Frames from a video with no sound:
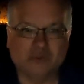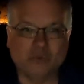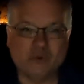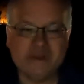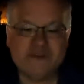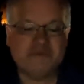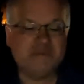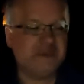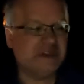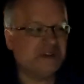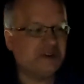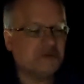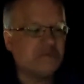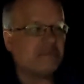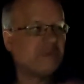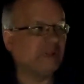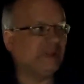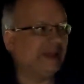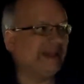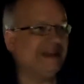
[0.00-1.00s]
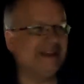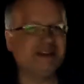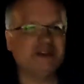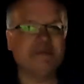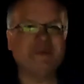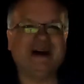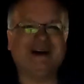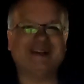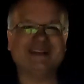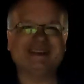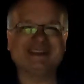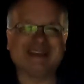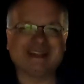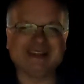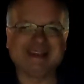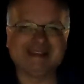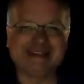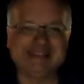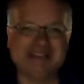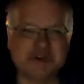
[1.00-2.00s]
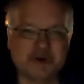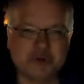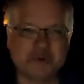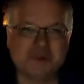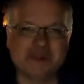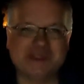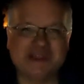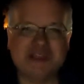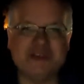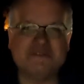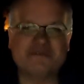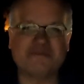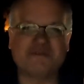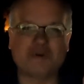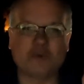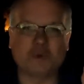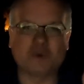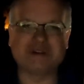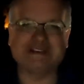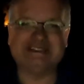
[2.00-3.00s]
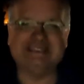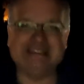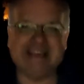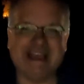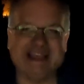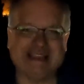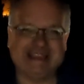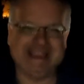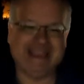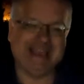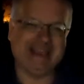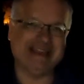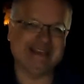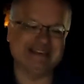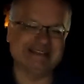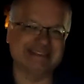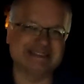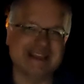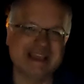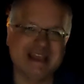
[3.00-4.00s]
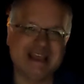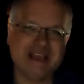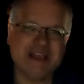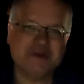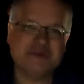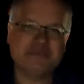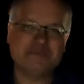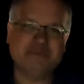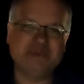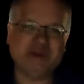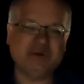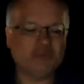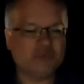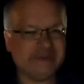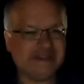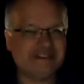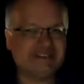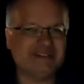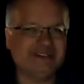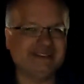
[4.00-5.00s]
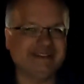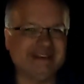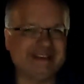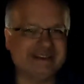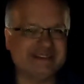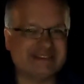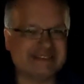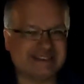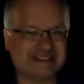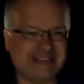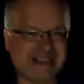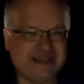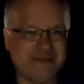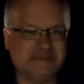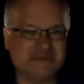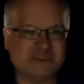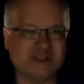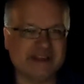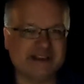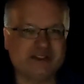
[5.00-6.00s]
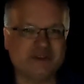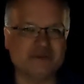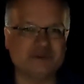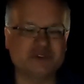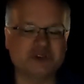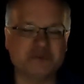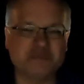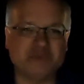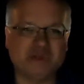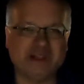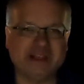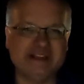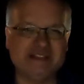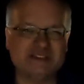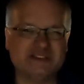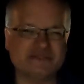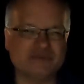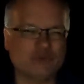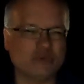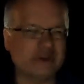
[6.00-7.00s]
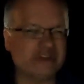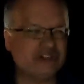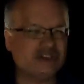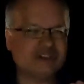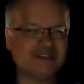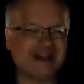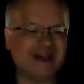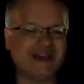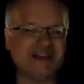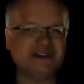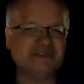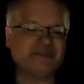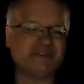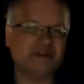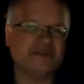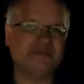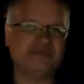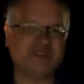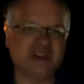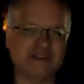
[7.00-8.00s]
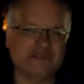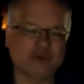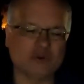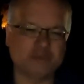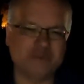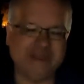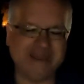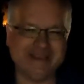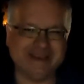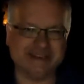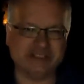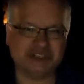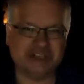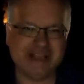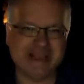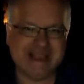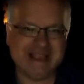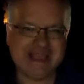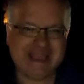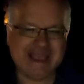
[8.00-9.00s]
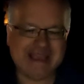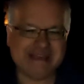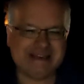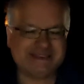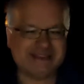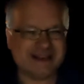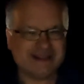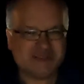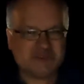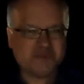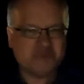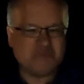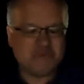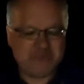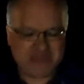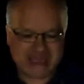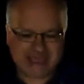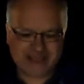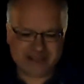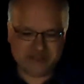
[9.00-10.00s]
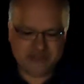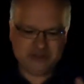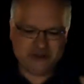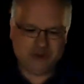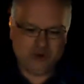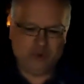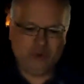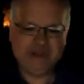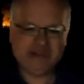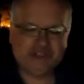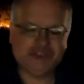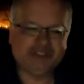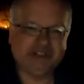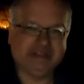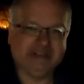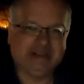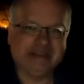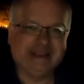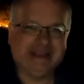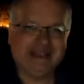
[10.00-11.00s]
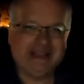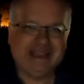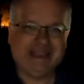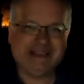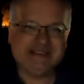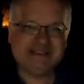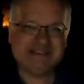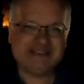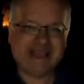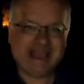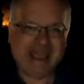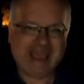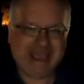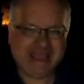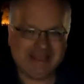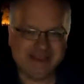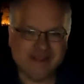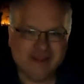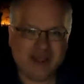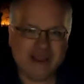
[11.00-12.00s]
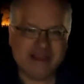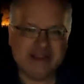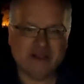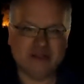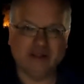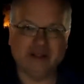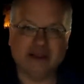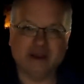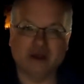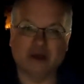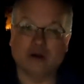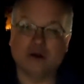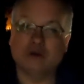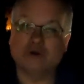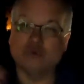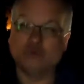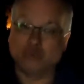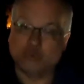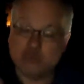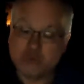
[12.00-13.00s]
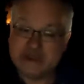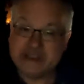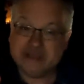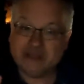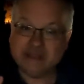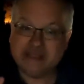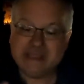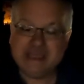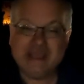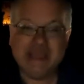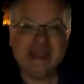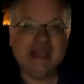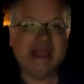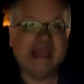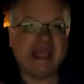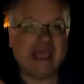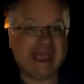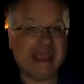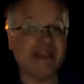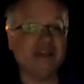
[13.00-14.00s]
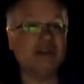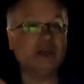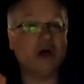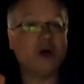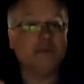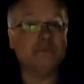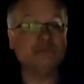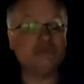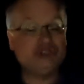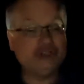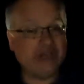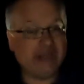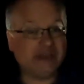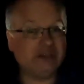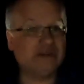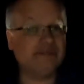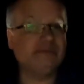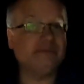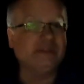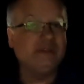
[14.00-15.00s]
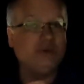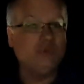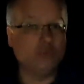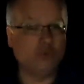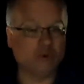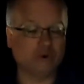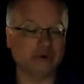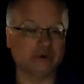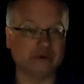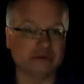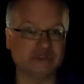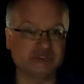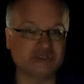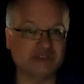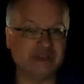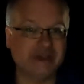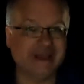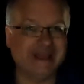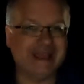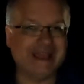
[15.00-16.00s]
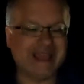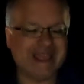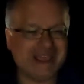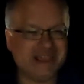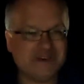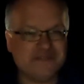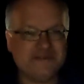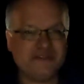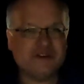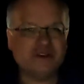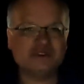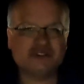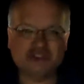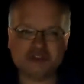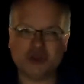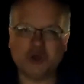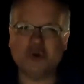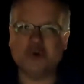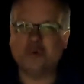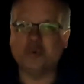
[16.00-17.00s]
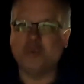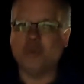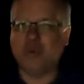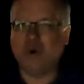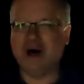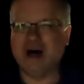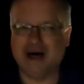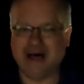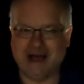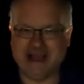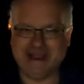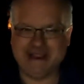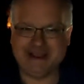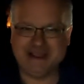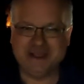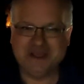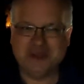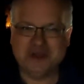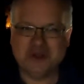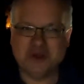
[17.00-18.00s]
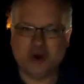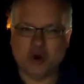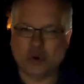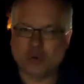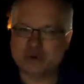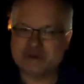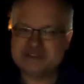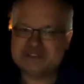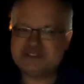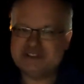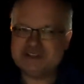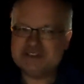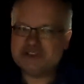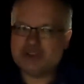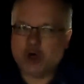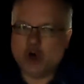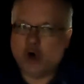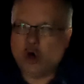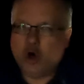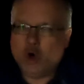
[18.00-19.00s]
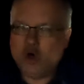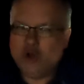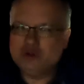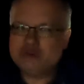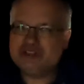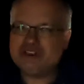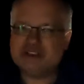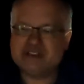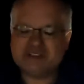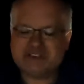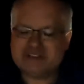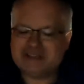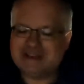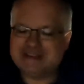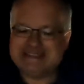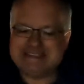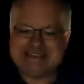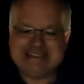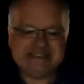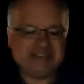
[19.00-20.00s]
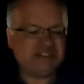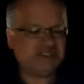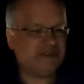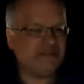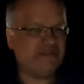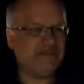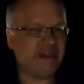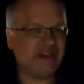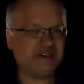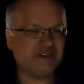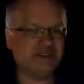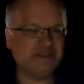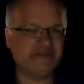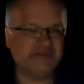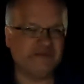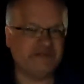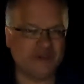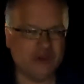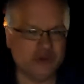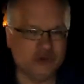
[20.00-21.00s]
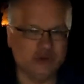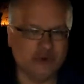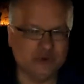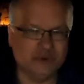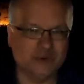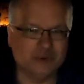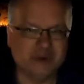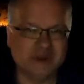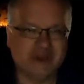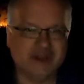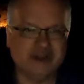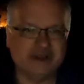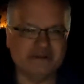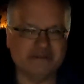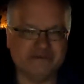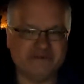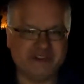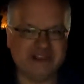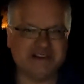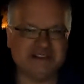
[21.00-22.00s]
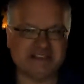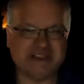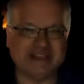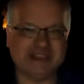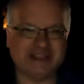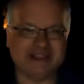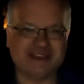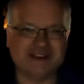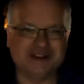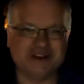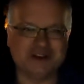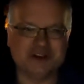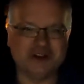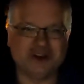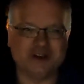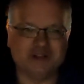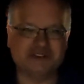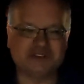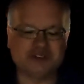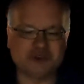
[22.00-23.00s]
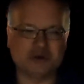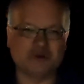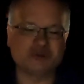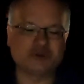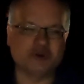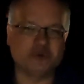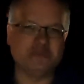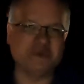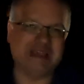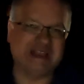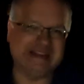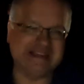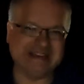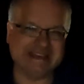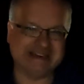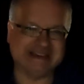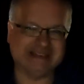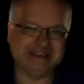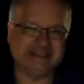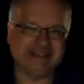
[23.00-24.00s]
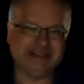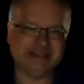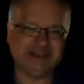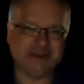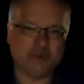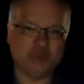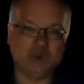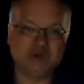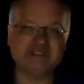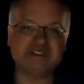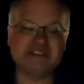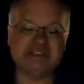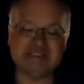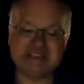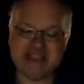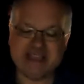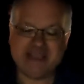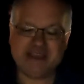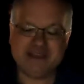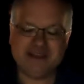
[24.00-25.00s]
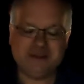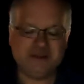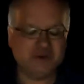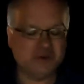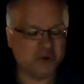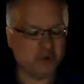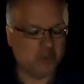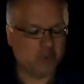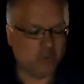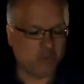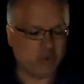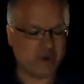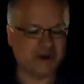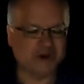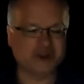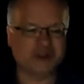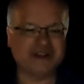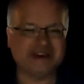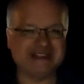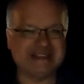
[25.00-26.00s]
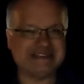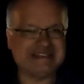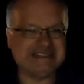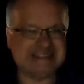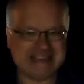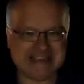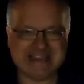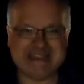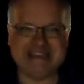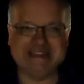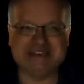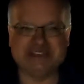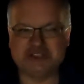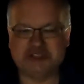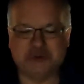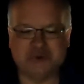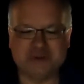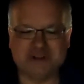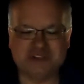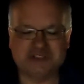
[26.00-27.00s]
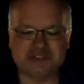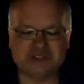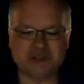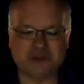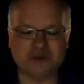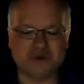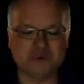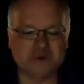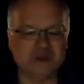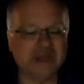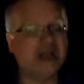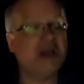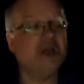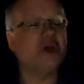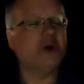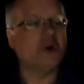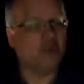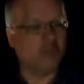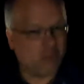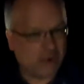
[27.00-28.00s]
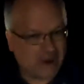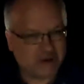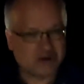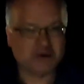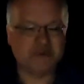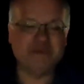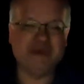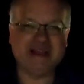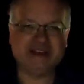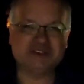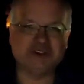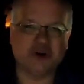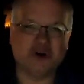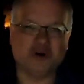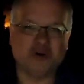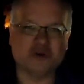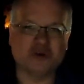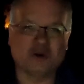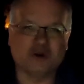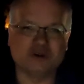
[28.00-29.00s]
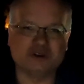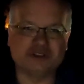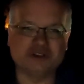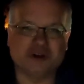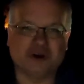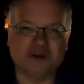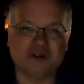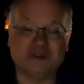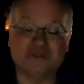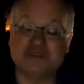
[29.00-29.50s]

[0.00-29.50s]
We've been complaining about it literally for decades. But recently, it seems like those complaints have reached kind of a fever pitch. It does beg the question, is headlight glare really and objectively worse? If so, why? Or is this all just a disaffected few venting on social media? Well, today we're going to dig into it. So Welcome back to All Cars, y'all.